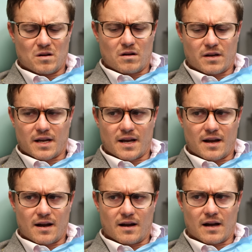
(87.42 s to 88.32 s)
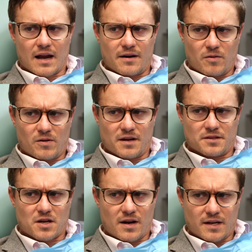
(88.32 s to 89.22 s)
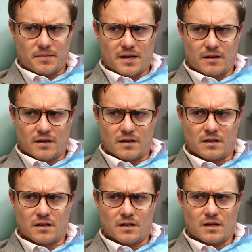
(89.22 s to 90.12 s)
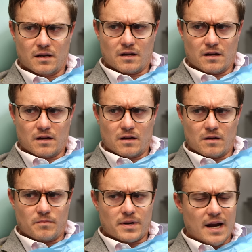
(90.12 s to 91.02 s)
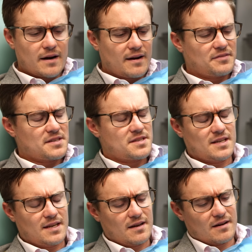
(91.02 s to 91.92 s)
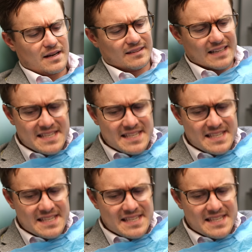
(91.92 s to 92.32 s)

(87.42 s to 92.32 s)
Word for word: Okay, I don't know what you're talking about, but I don't have to sit here and